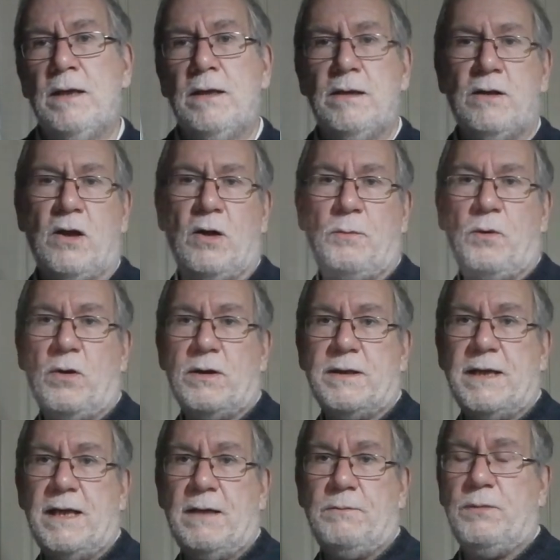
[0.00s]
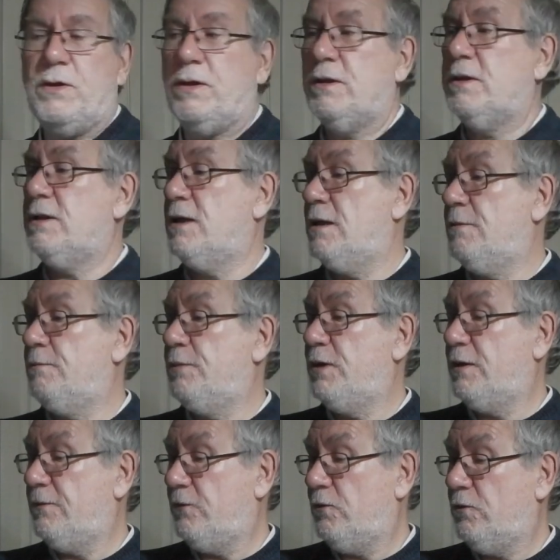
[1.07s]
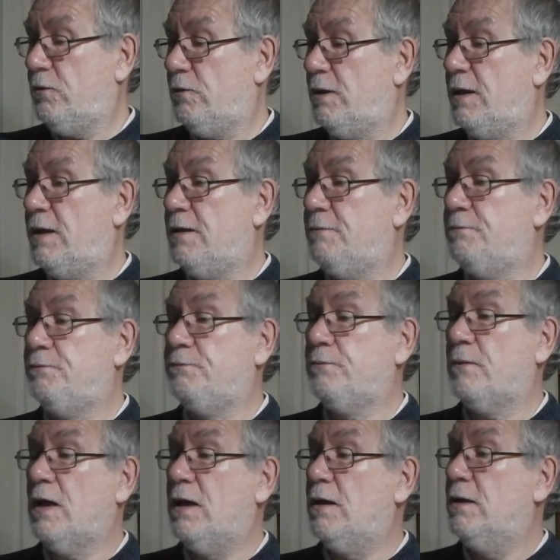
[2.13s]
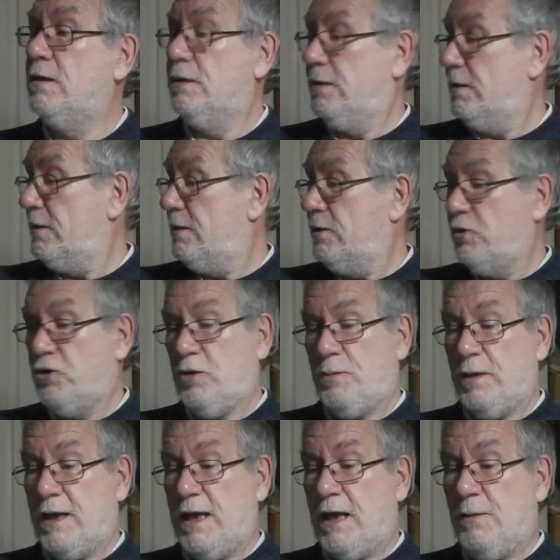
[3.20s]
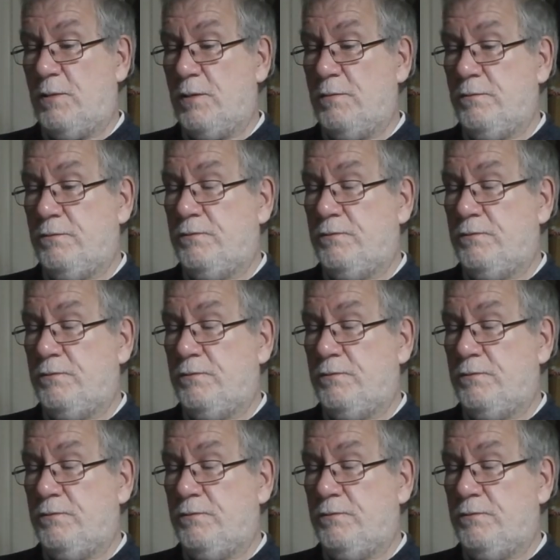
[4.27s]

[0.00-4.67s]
Not a box set, but beautiful triple album.